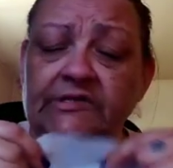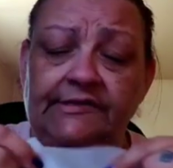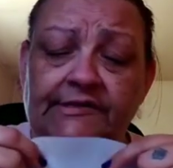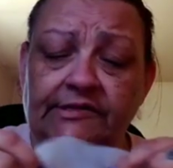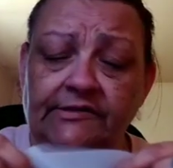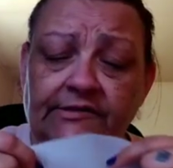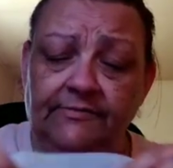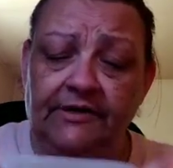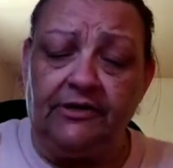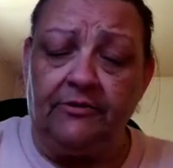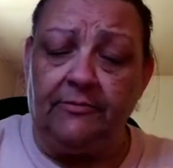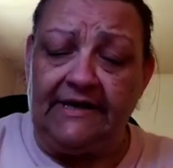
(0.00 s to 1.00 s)
excuse me,
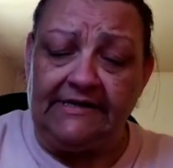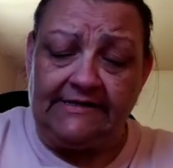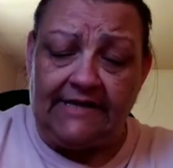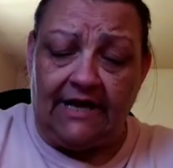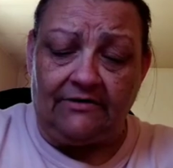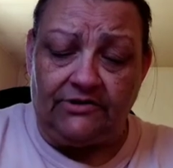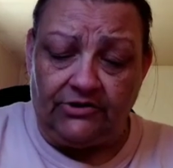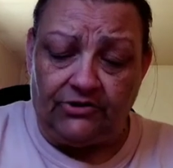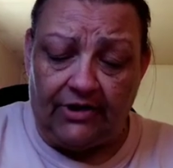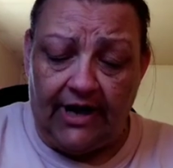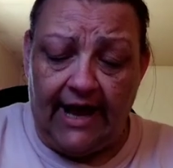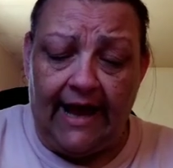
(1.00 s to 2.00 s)
your mask out to
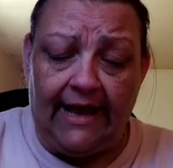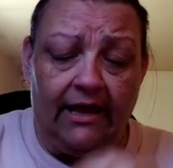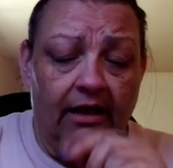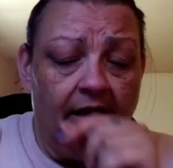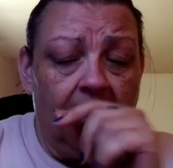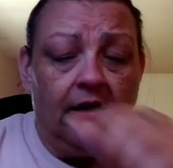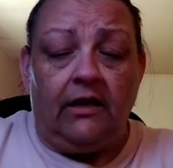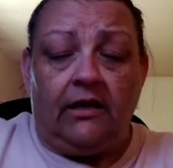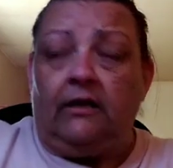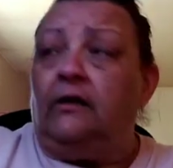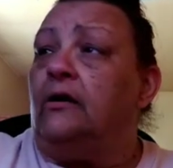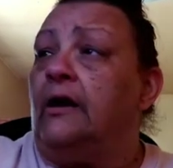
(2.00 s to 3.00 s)
dry,
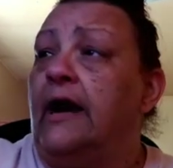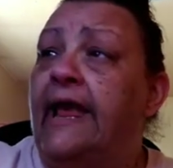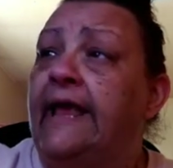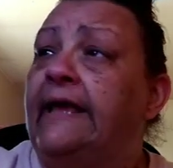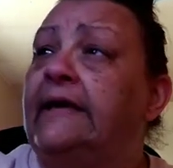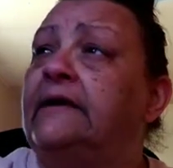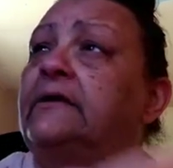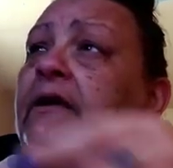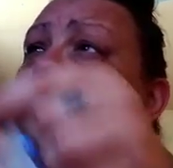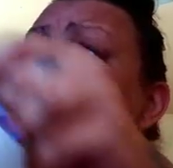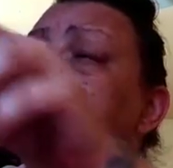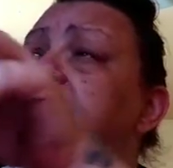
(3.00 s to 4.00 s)
or hang it
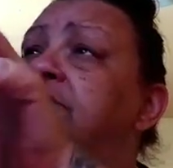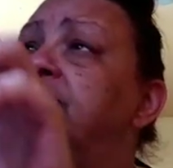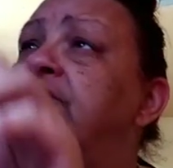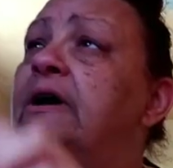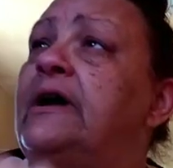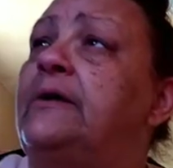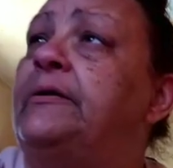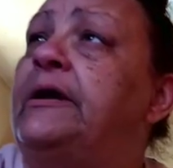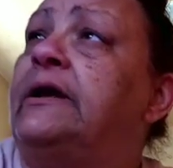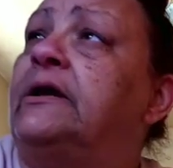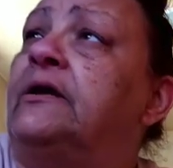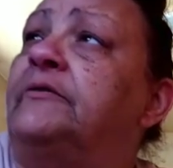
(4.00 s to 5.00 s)
to dry. I'm gonna
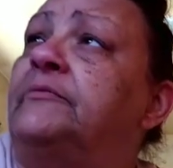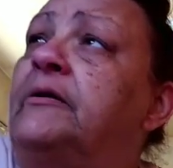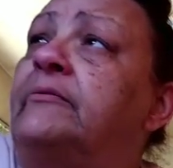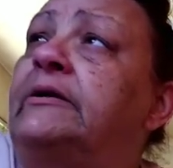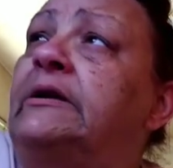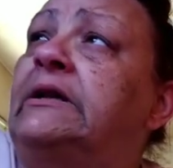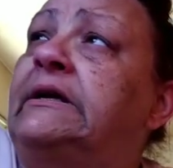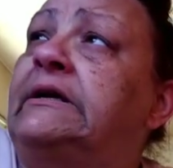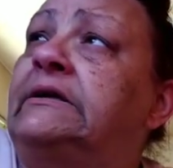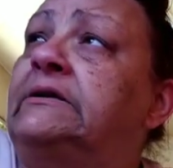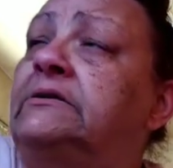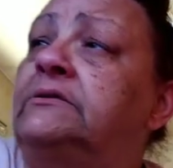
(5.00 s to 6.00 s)
hang it off my ring
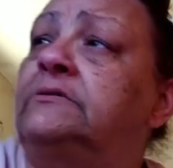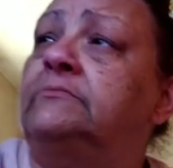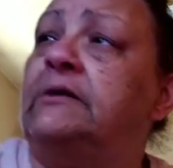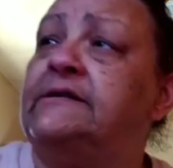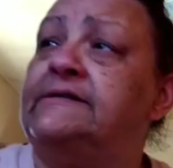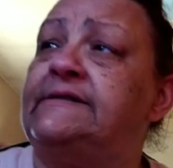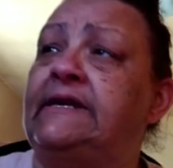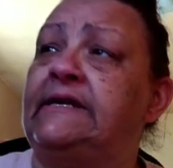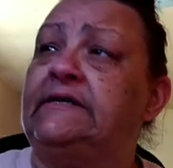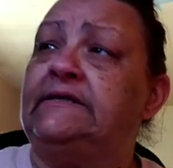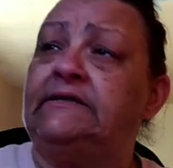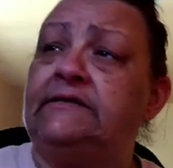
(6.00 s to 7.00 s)
light, my
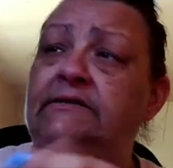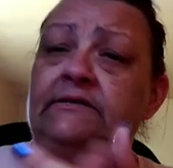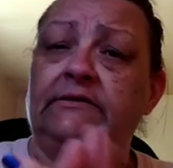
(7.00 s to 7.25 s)
stand.